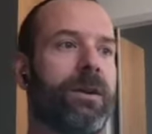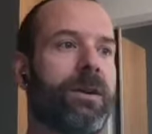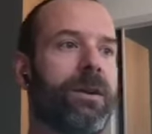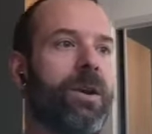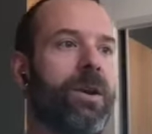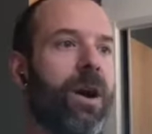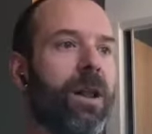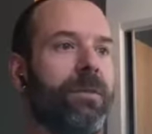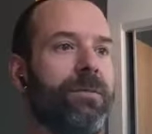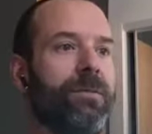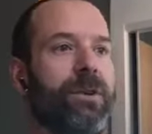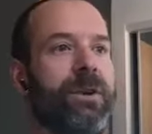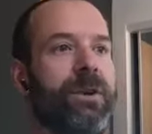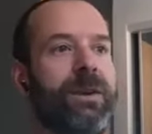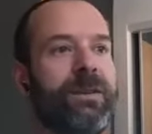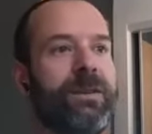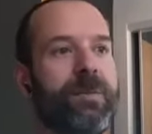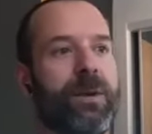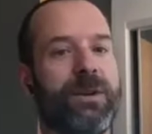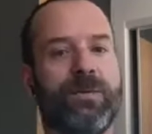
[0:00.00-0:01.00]
Call of Duty
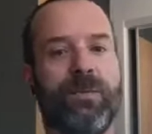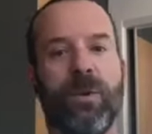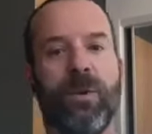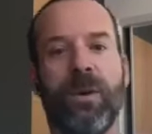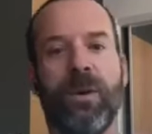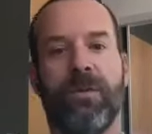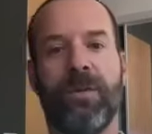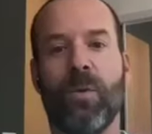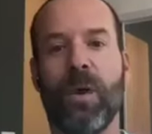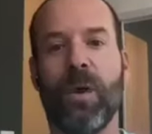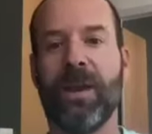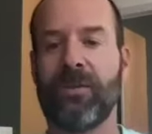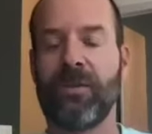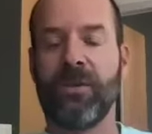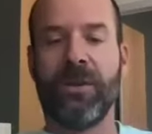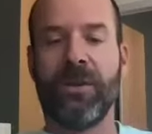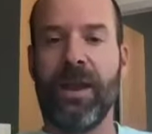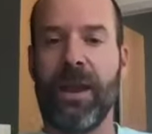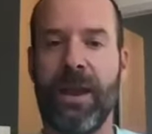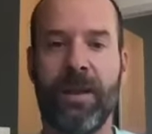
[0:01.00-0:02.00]
is much more of a
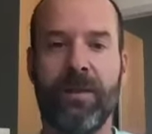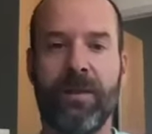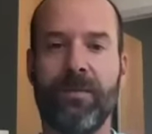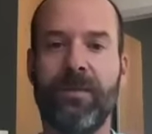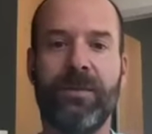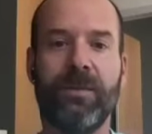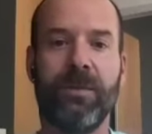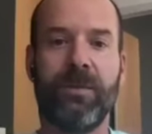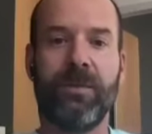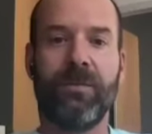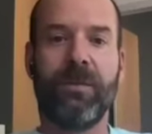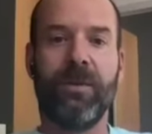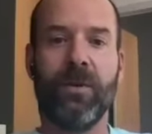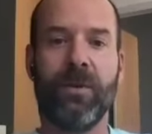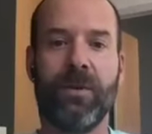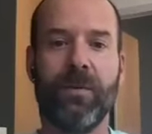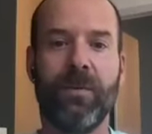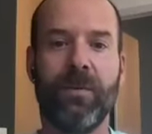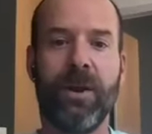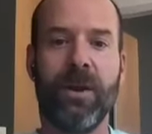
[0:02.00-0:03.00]
Western game, so
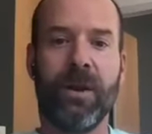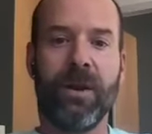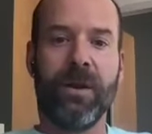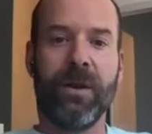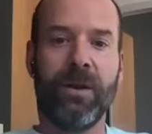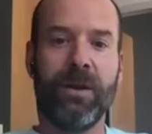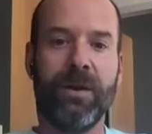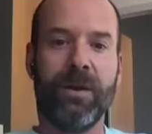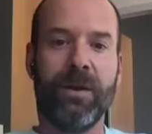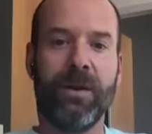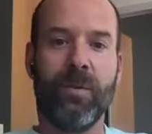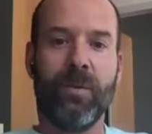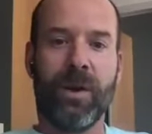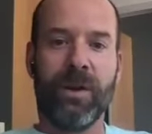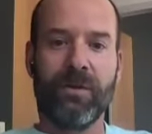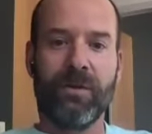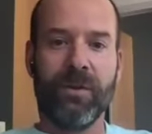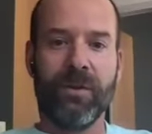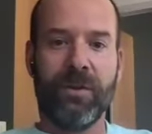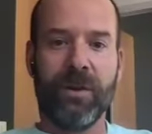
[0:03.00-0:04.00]
North America and
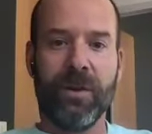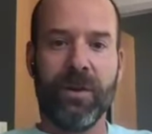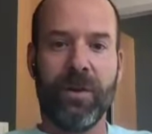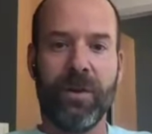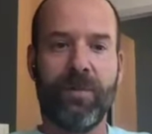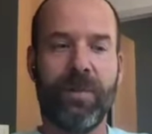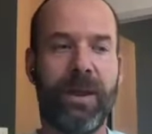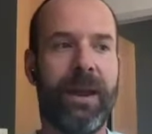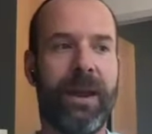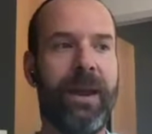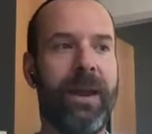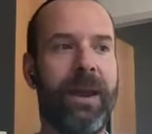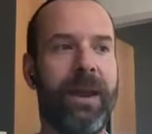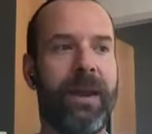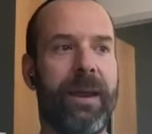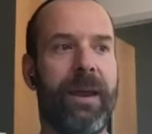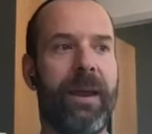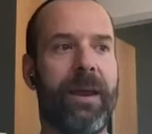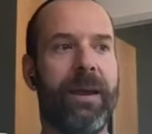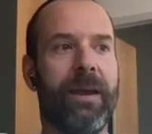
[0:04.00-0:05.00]
Western Europe,
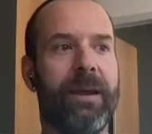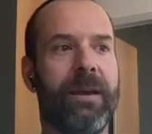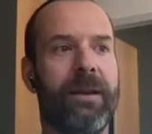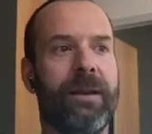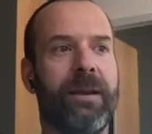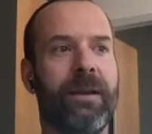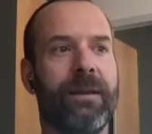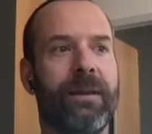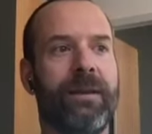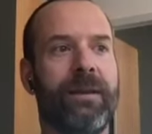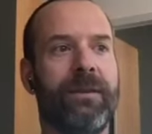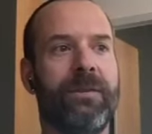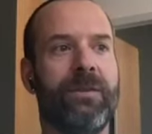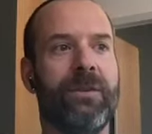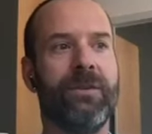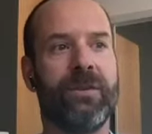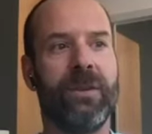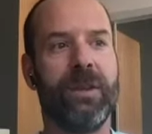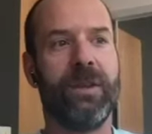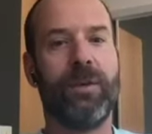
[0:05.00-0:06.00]
and
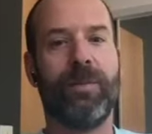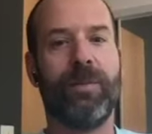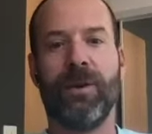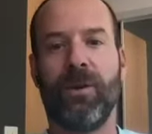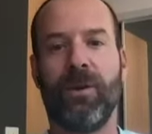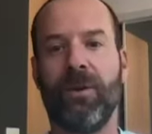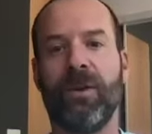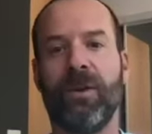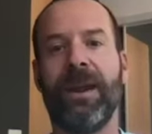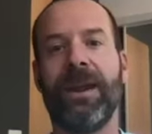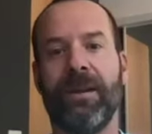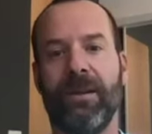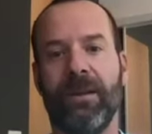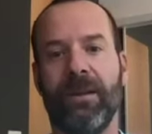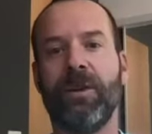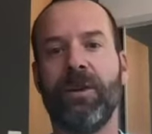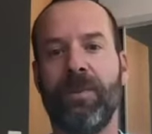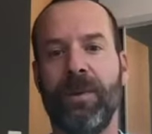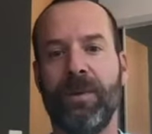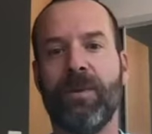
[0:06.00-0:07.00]
skews a little bit older and a
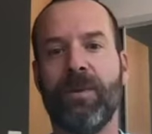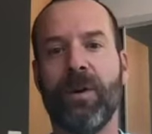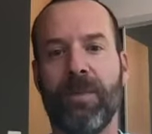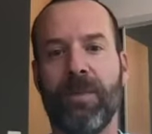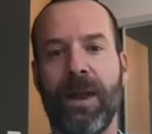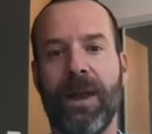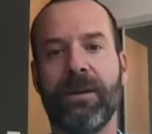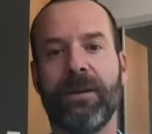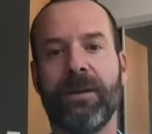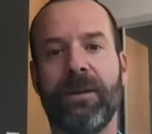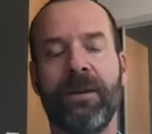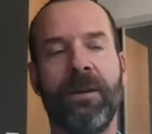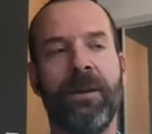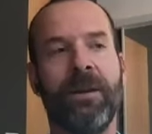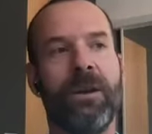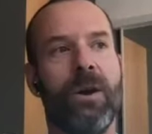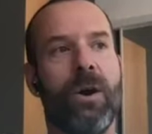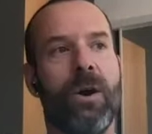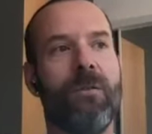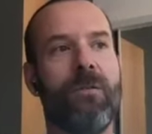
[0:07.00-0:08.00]
little bit more male.
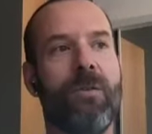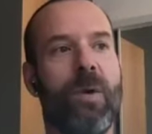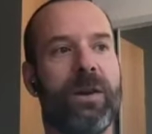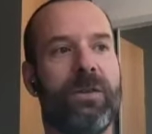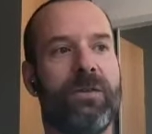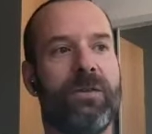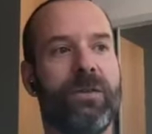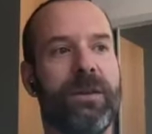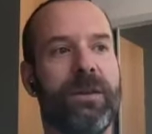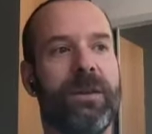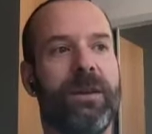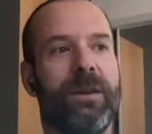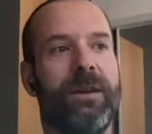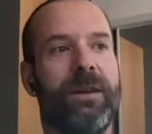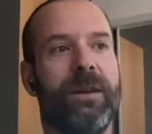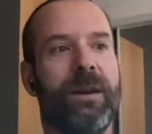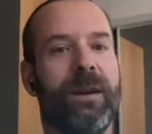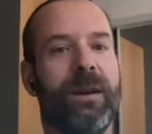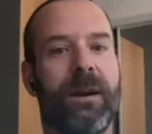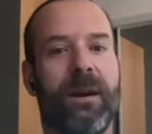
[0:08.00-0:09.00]
Overwatch League
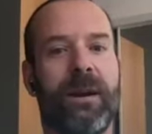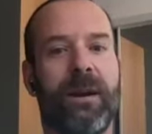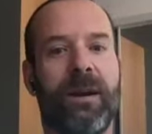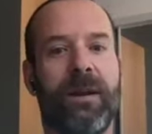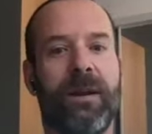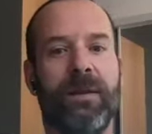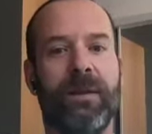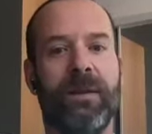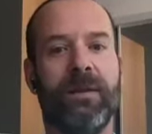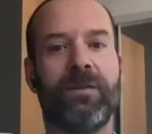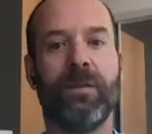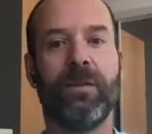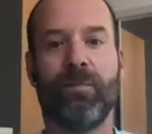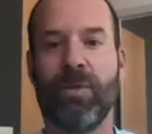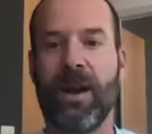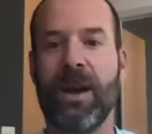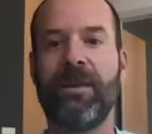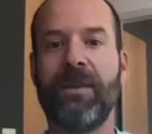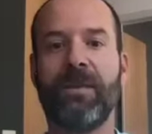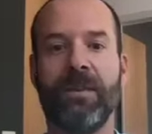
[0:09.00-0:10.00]
is
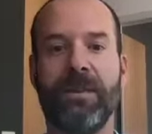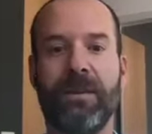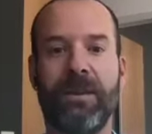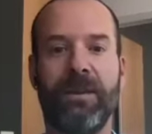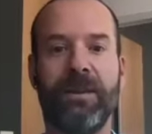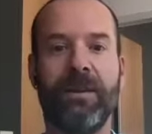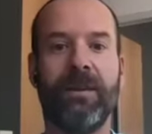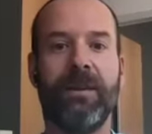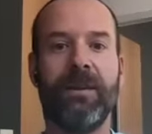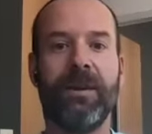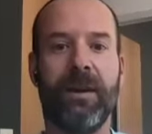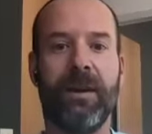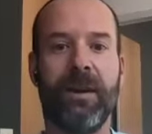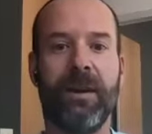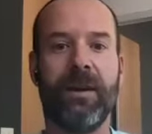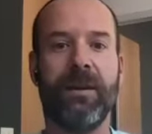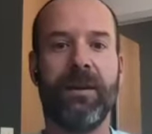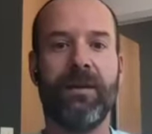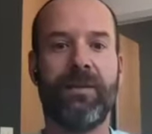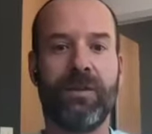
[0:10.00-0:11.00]

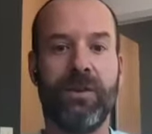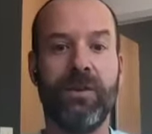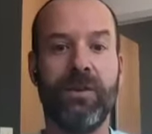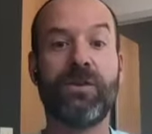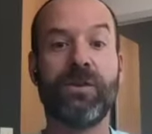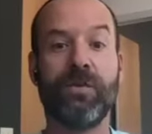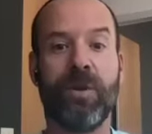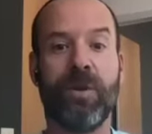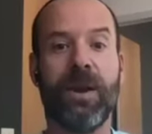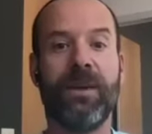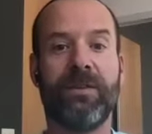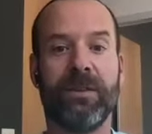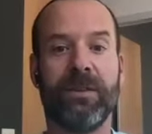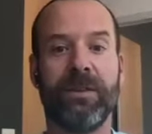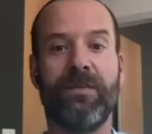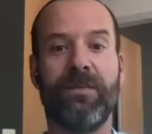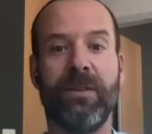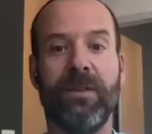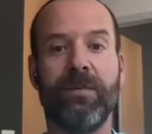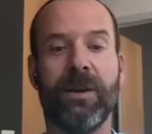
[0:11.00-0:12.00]
skews
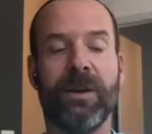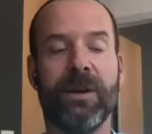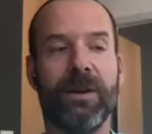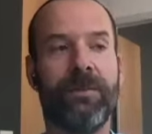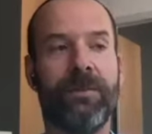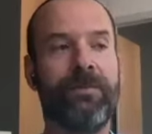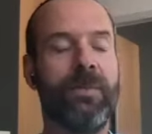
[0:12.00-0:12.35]
surprisingly female,